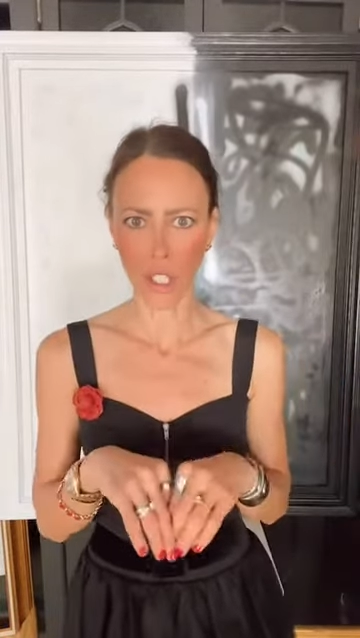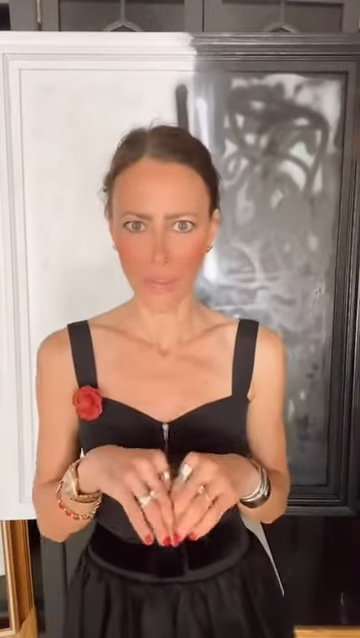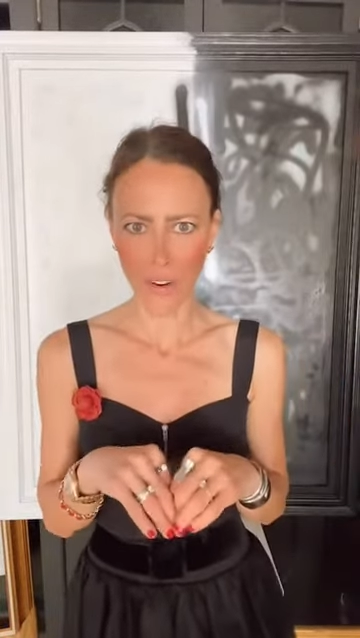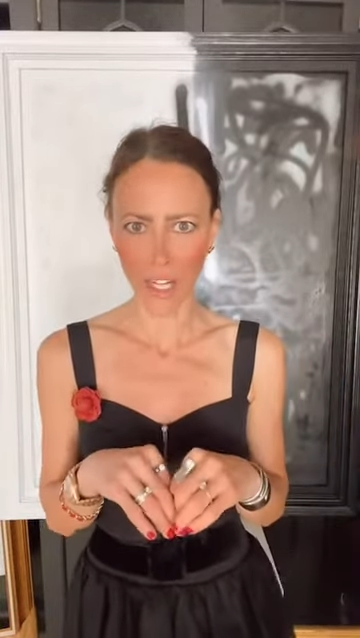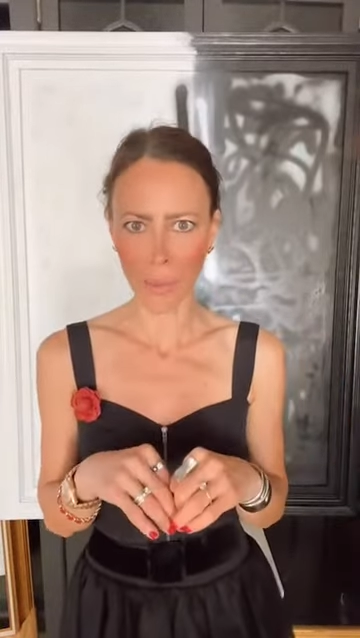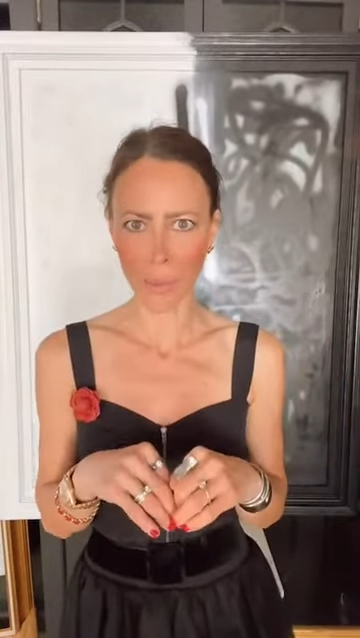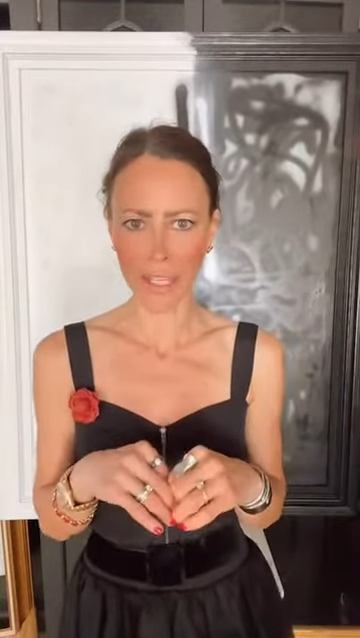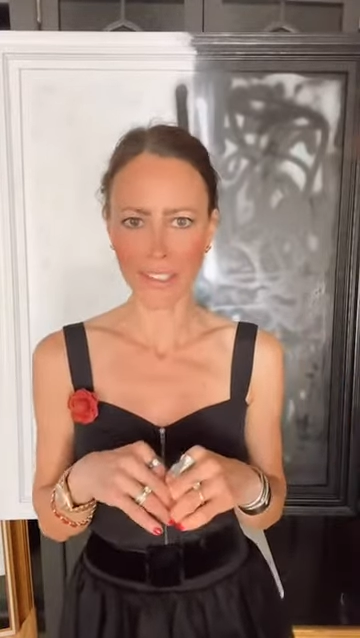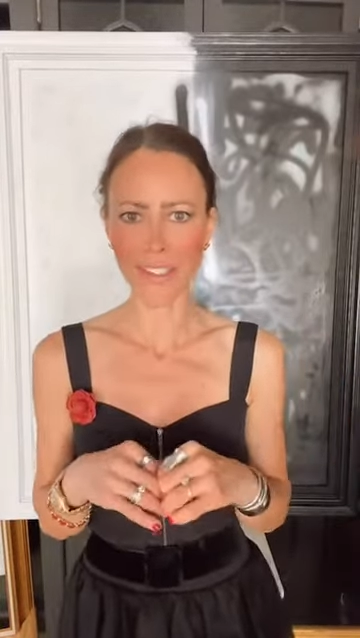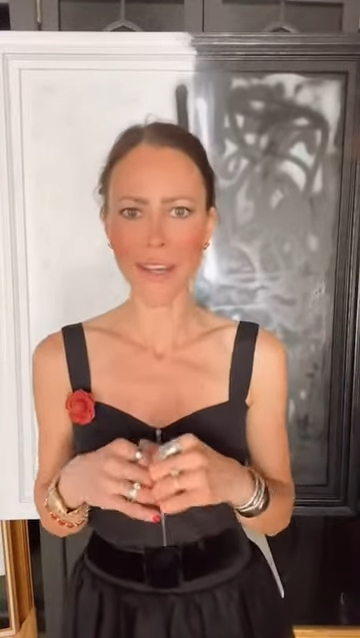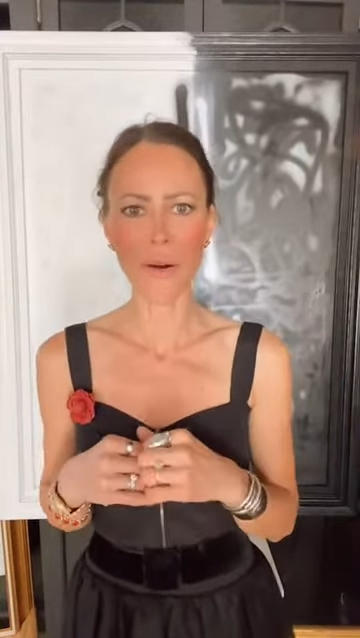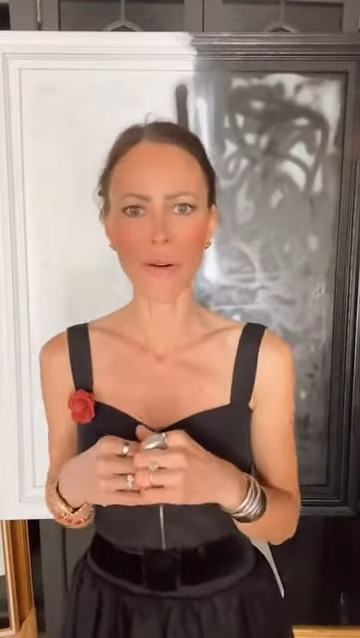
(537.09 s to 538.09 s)
your environment.
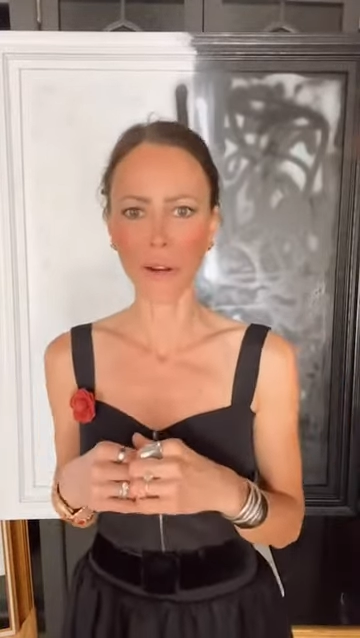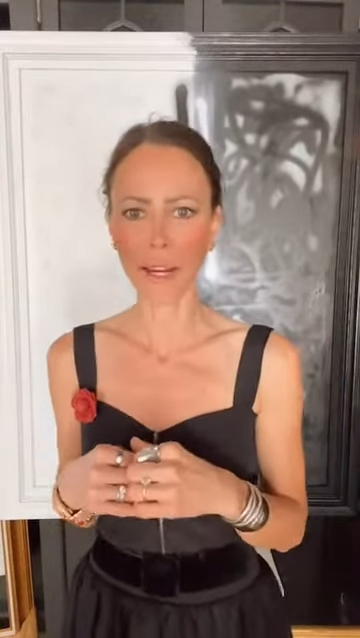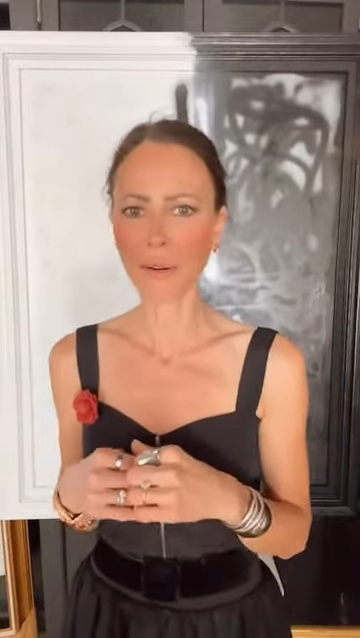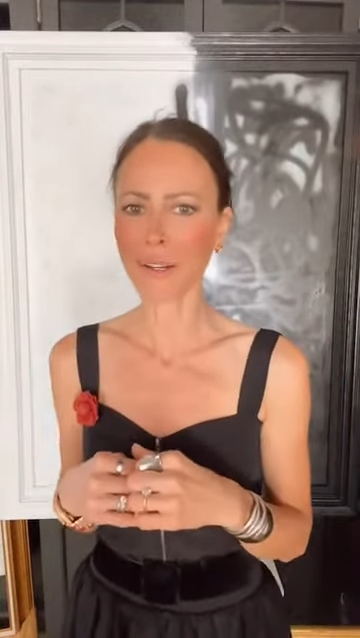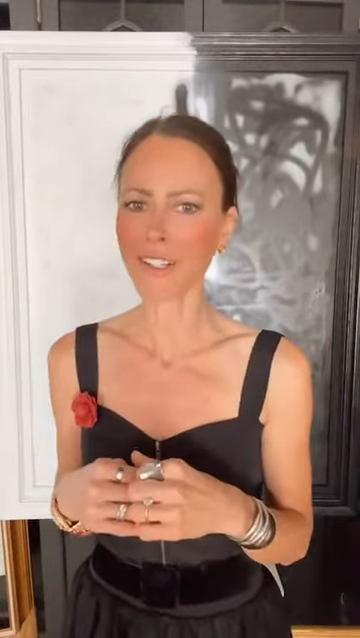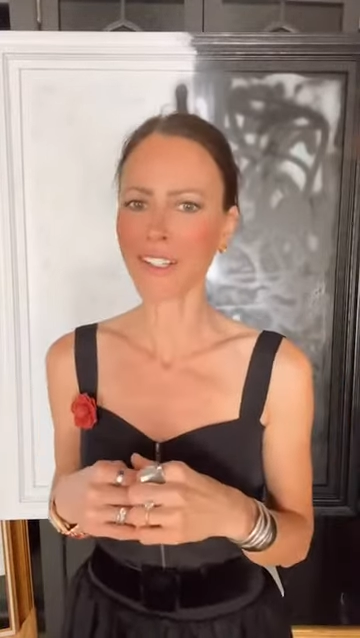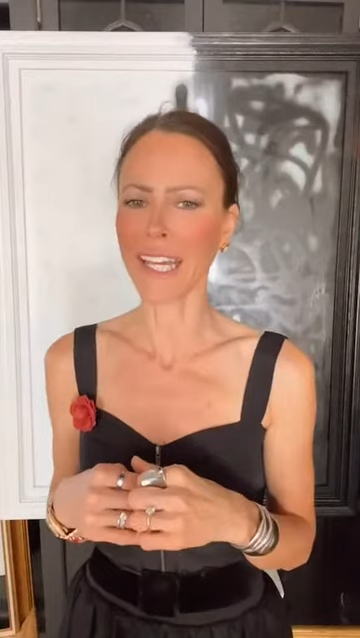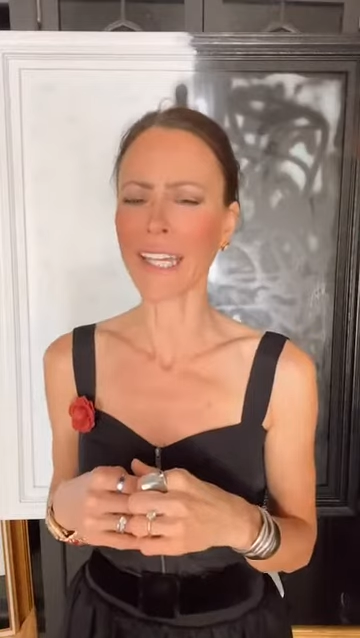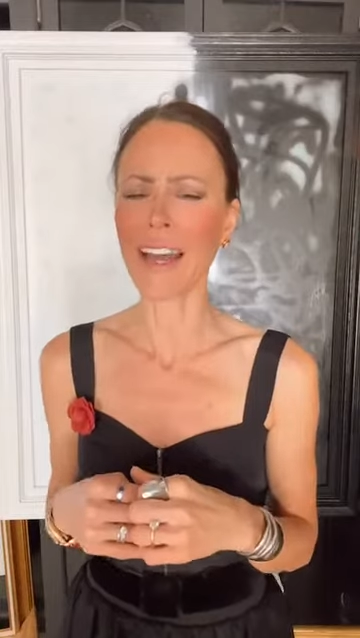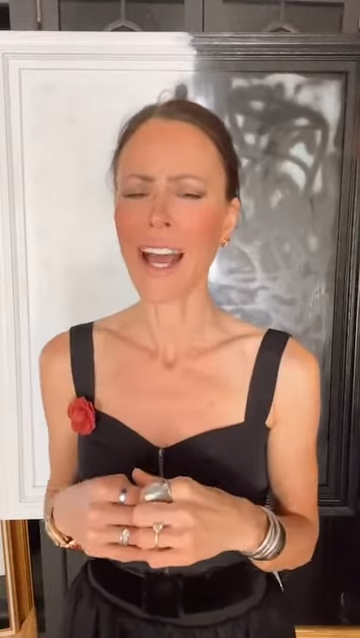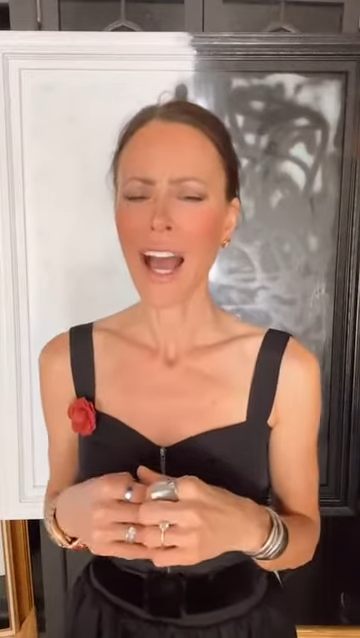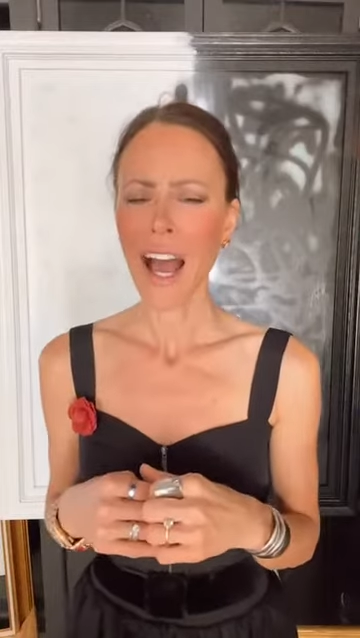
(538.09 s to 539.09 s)
So great
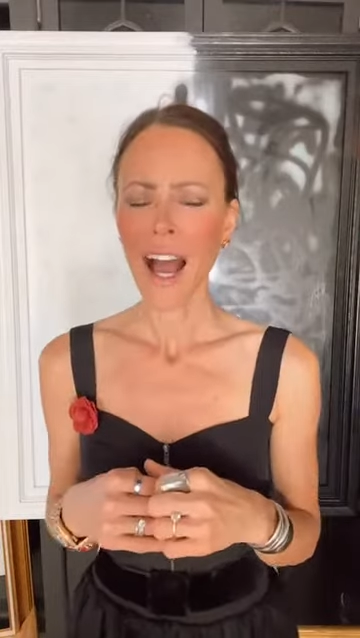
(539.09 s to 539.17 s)
question.